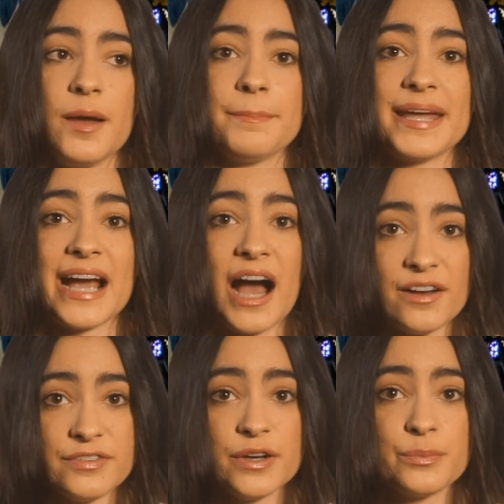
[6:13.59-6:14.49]
be
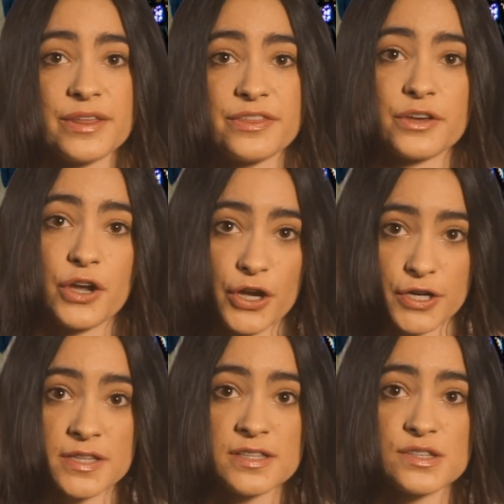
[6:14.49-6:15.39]
covered with
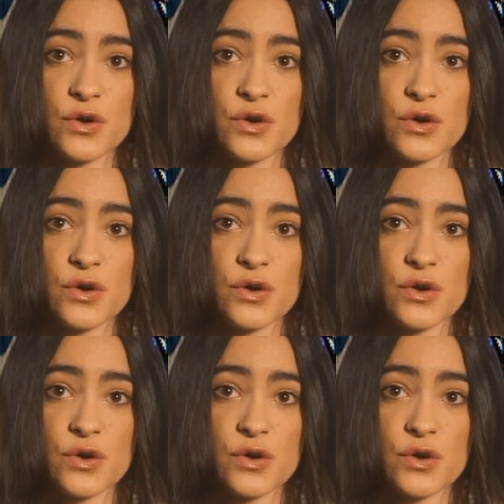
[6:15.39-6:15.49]
curtains